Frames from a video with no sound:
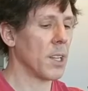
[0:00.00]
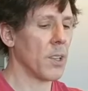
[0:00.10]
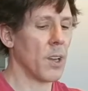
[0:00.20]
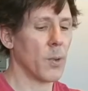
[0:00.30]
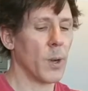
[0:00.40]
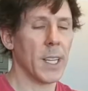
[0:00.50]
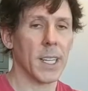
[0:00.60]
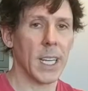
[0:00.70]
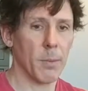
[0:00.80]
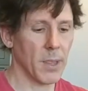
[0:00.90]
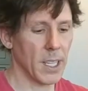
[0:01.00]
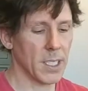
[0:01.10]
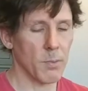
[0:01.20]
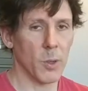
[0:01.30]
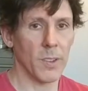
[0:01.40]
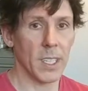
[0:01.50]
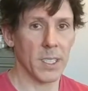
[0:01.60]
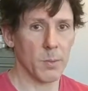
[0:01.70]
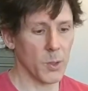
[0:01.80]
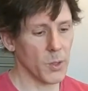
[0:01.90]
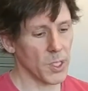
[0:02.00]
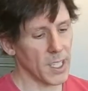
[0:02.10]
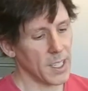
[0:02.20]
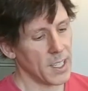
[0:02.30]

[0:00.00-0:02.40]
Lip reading: a long way to keep things moving smoothly.